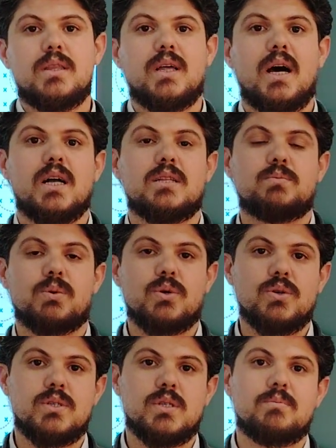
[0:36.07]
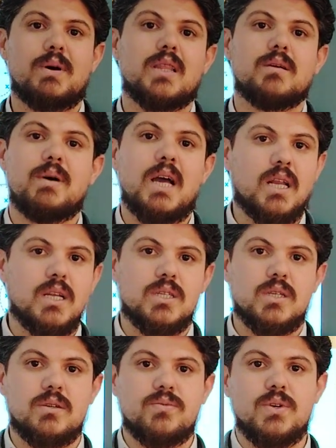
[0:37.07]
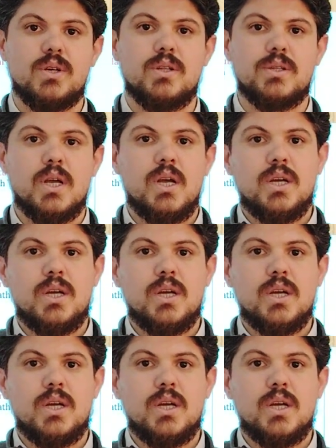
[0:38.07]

that produced by the magnetic field